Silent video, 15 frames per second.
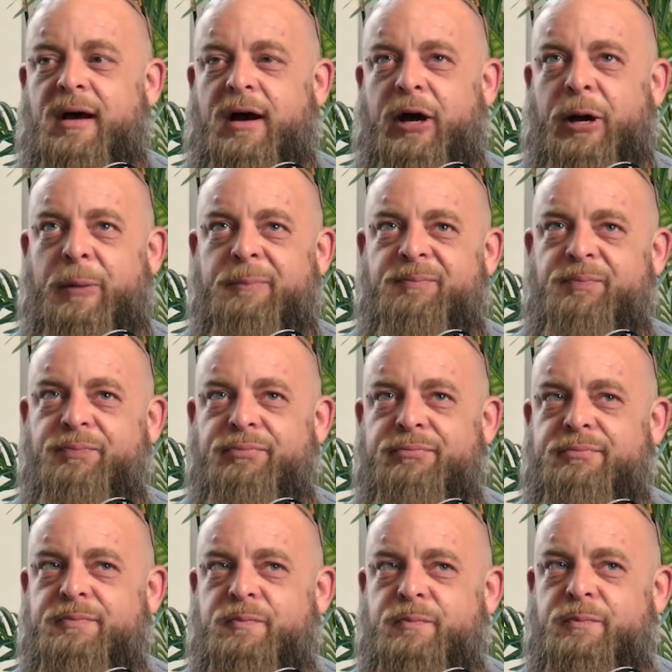Um,
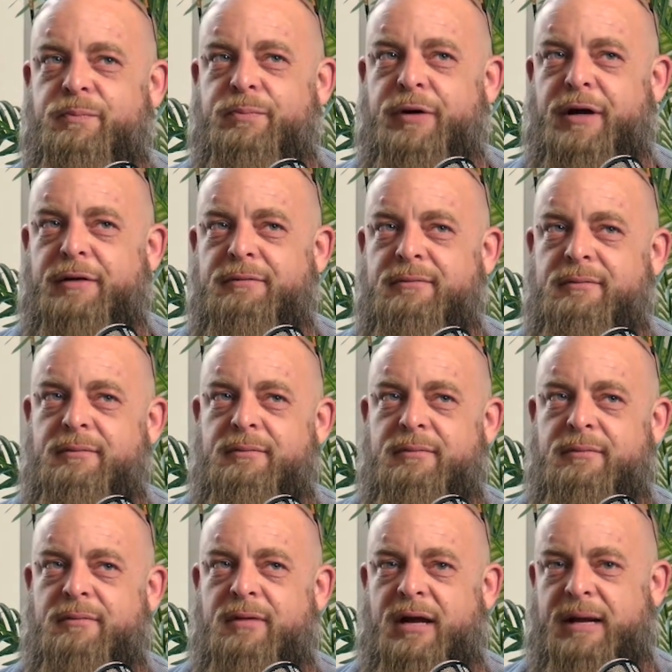but
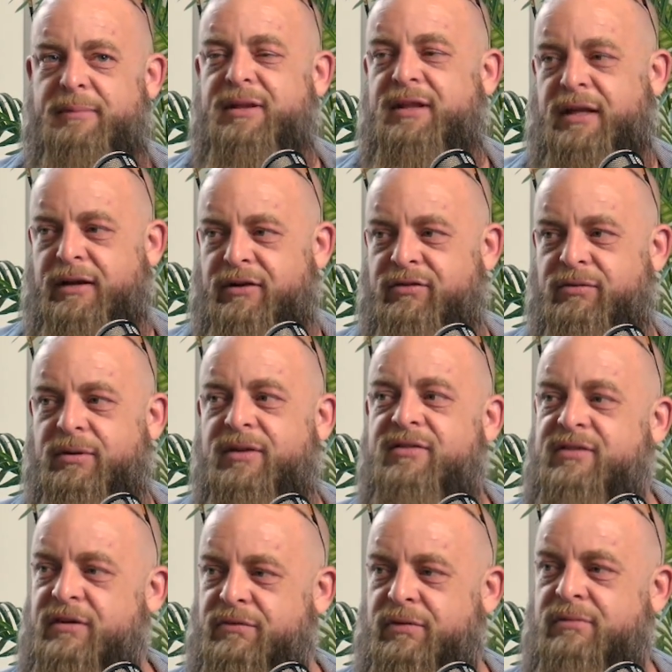I'm in the industry;
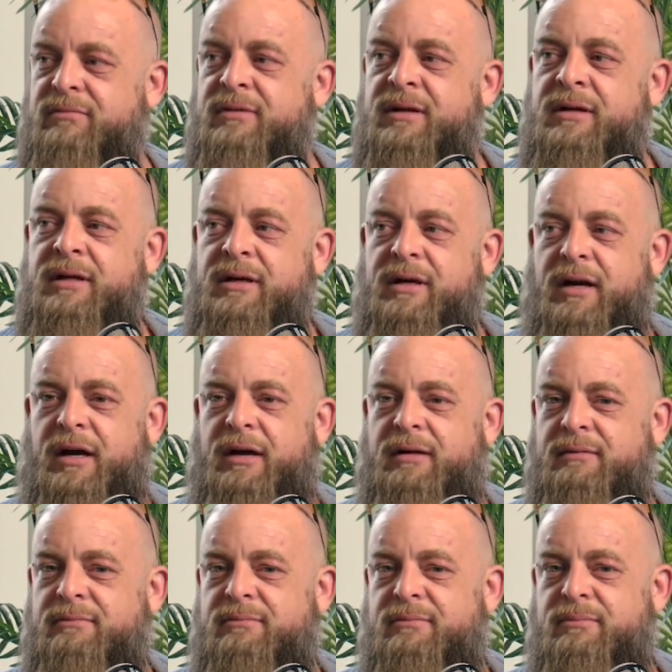it's different.
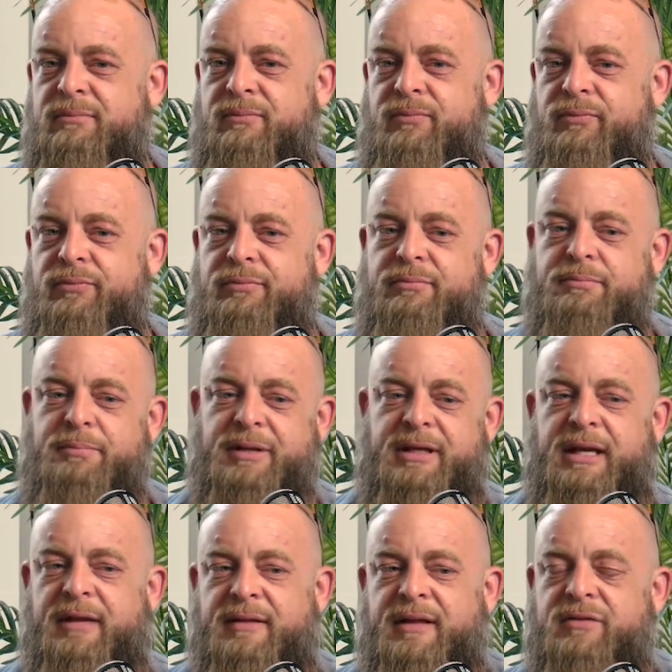Um,
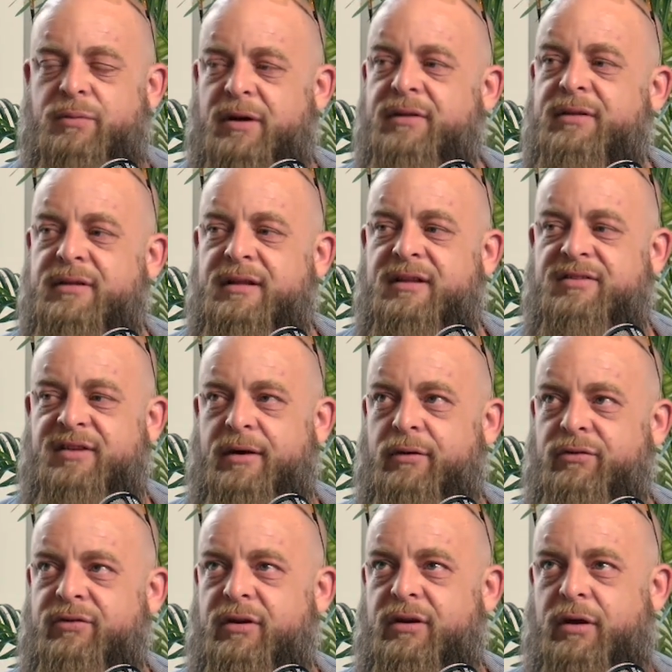but yeah, that's where I think that
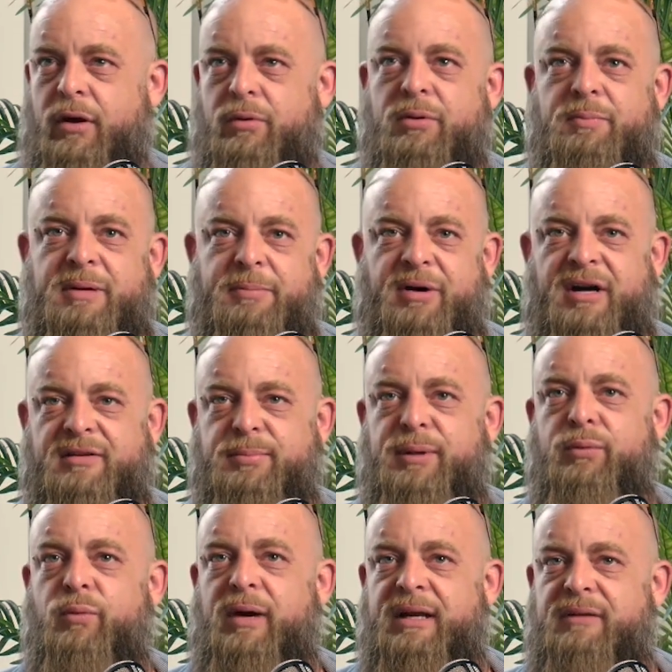cycle is going to go, and people have to
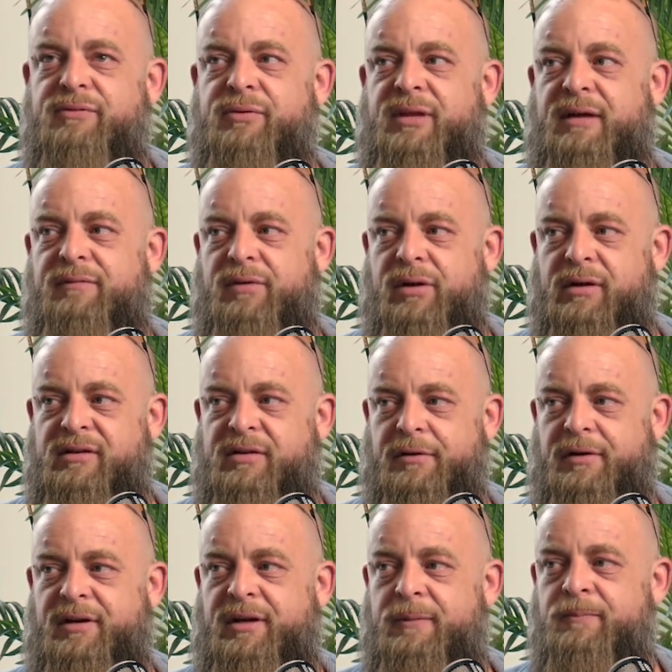be ready for that
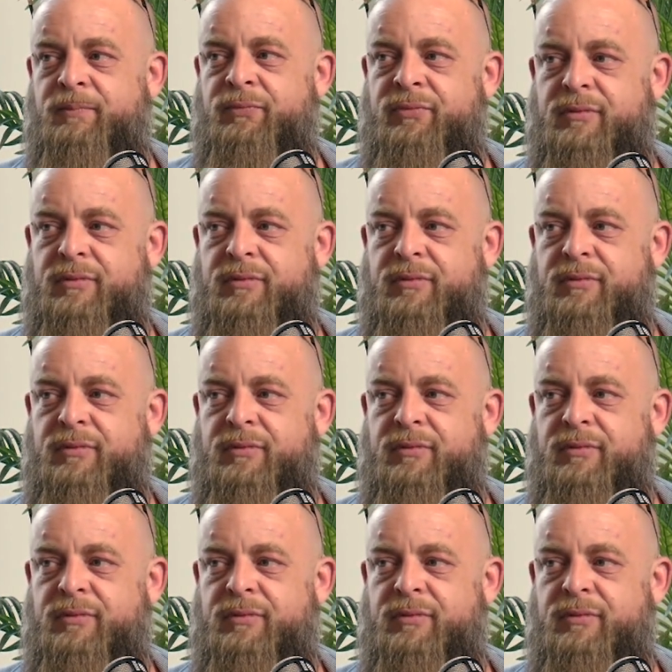volatility.